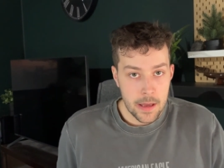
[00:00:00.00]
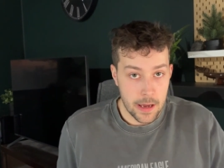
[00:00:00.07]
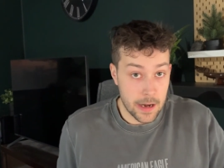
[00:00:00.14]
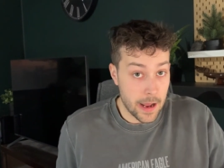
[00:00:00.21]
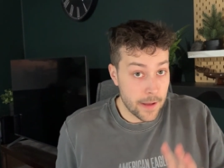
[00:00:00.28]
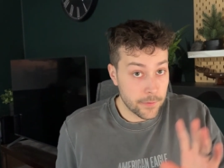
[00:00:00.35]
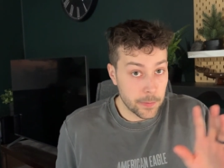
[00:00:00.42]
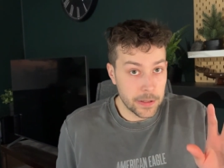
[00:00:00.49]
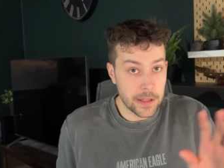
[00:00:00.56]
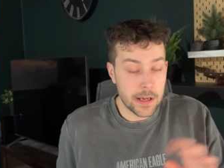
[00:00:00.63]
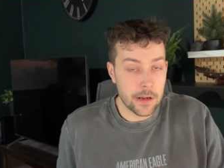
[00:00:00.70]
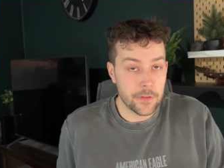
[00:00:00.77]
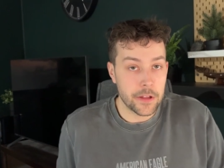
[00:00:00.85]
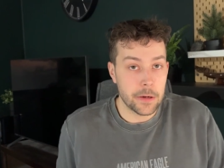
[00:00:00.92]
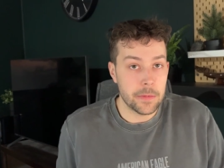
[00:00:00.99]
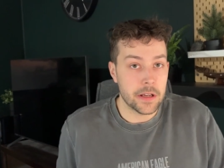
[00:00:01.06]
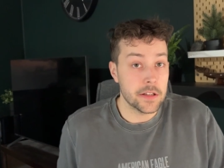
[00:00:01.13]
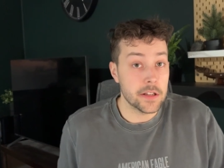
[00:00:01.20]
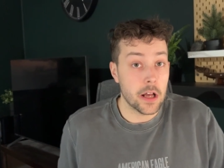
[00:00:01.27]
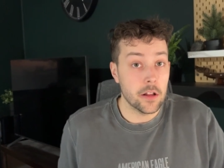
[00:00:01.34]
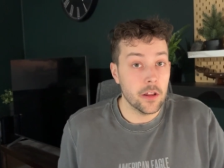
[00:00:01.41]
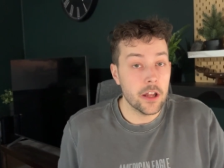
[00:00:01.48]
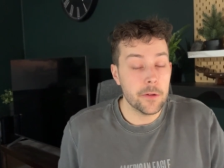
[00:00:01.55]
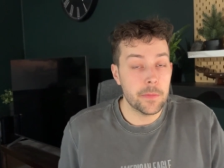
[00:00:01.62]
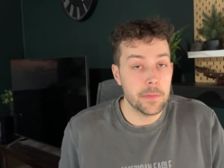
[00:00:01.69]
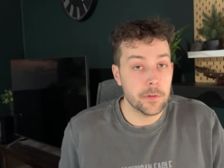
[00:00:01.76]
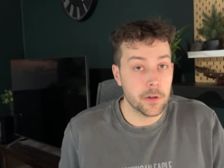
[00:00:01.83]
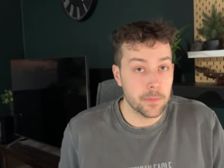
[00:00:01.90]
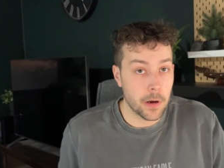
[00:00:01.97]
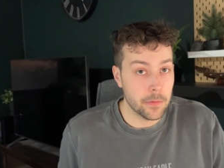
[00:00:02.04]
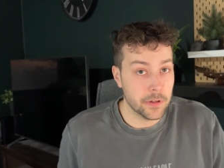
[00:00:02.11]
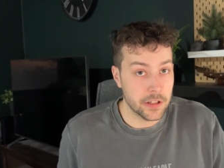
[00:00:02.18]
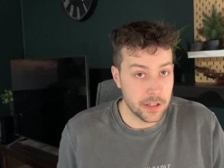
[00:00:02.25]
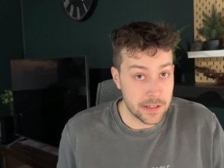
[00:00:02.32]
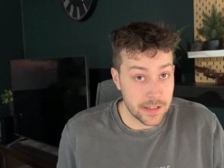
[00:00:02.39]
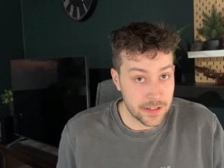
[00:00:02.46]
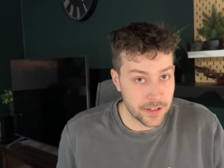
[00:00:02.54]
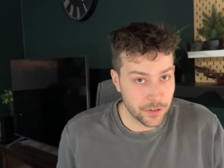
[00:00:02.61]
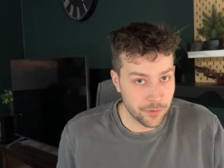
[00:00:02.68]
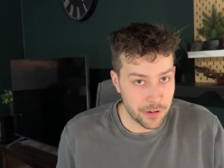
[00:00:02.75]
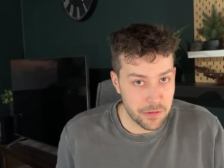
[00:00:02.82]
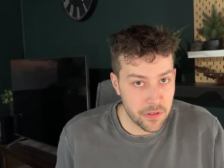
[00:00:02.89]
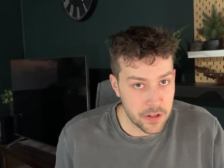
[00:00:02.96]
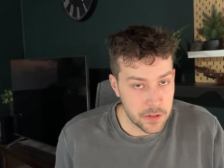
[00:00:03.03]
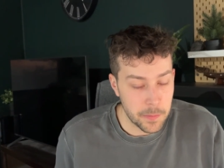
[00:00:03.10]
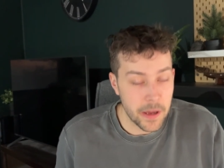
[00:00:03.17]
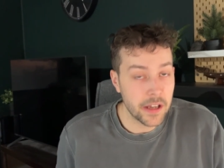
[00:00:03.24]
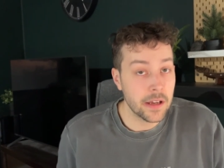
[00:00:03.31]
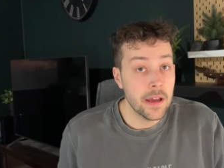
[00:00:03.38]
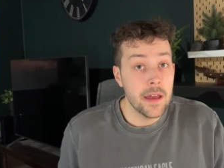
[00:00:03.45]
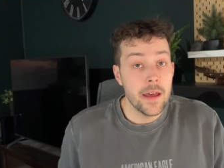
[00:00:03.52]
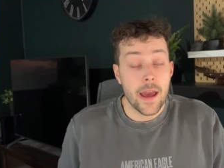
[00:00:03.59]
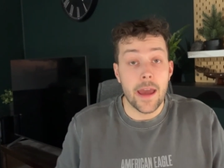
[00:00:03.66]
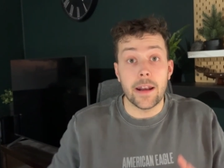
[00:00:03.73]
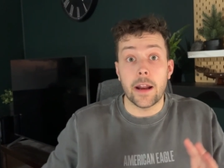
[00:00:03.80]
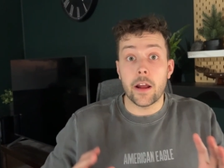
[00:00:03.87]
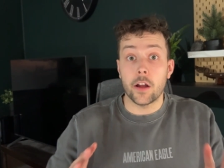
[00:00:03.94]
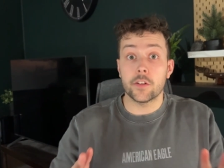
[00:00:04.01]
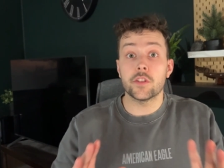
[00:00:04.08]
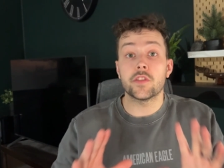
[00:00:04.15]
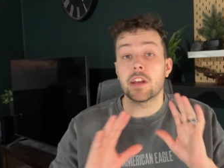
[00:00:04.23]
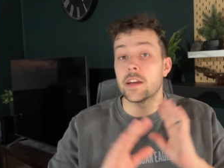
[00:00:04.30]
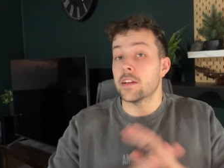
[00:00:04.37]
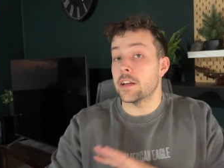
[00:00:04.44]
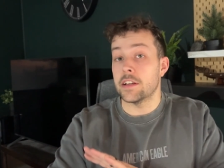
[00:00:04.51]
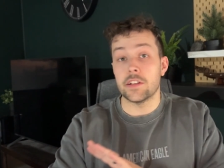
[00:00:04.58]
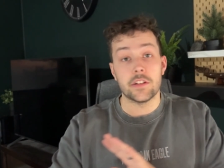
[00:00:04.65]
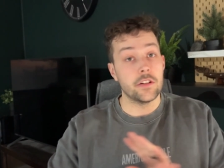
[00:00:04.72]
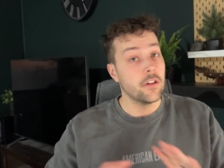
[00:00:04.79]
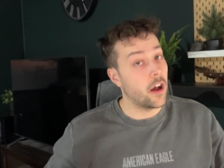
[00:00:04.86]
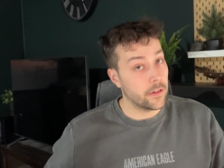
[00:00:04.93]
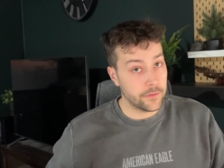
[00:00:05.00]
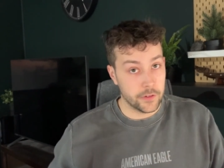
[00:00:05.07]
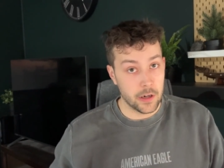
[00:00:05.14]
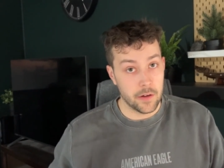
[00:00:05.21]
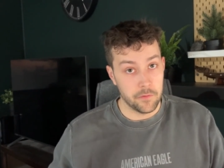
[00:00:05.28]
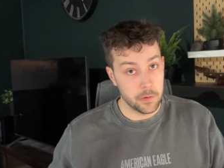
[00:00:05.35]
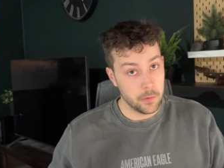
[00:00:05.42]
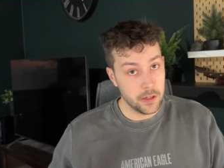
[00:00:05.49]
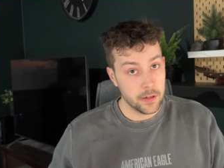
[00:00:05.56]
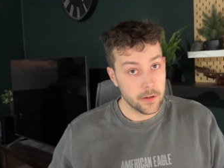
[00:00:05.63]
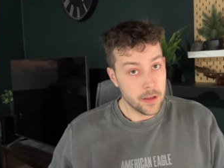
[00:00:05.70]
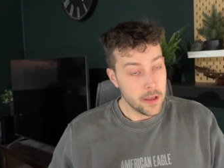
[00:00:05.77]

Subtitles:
And I have to put that out there because a lot of people are probably going to disagree with this pick. And I understand it is not for everyone.